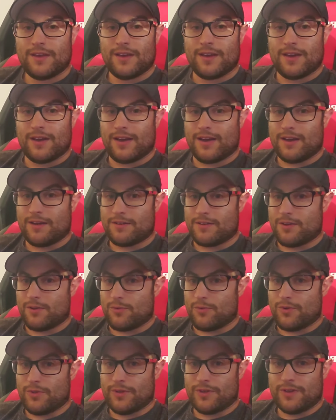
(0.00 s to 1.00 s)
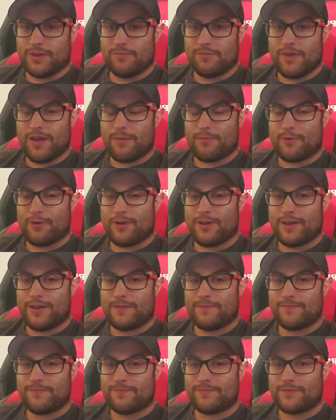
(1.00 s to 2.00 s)
you know, really good
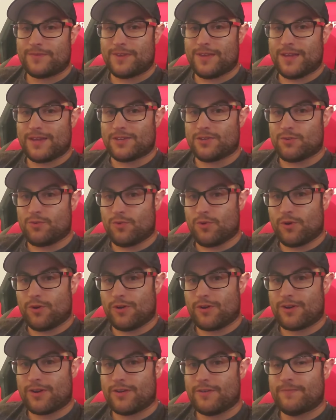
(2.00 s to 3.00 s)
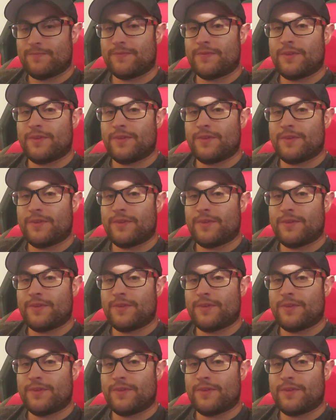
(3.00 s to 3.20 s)
memory. Get to work